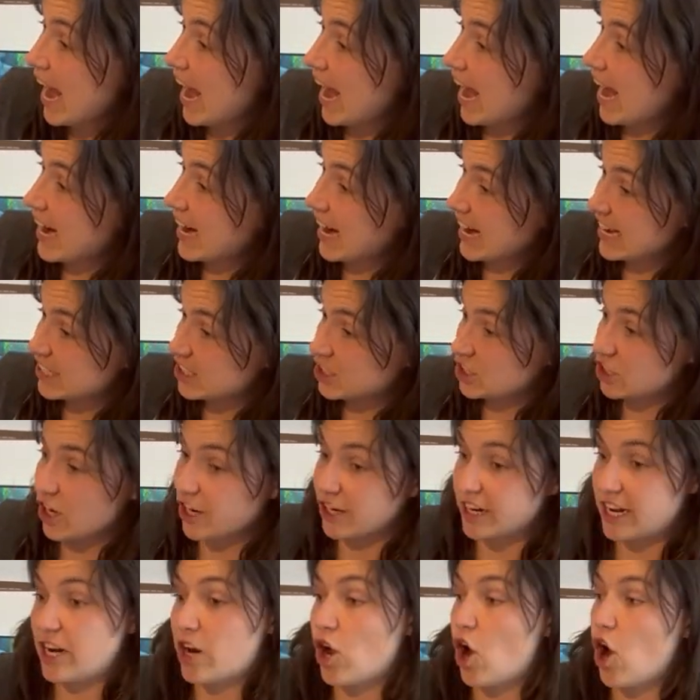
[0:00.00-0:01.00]
and I
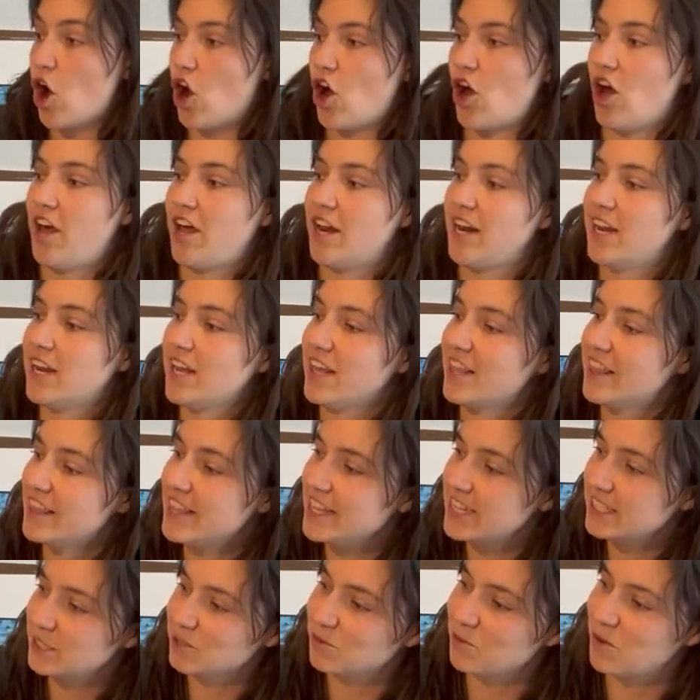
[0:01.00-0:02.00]
started on
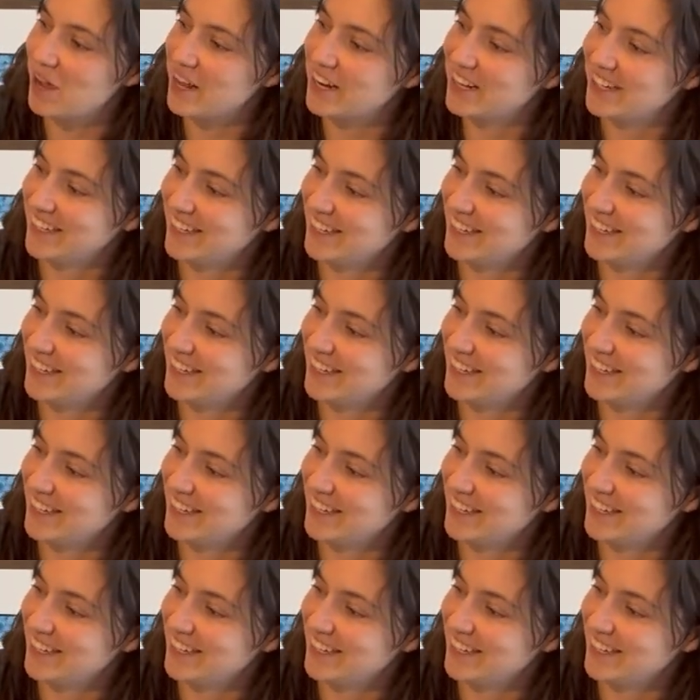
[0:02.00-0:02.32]
this one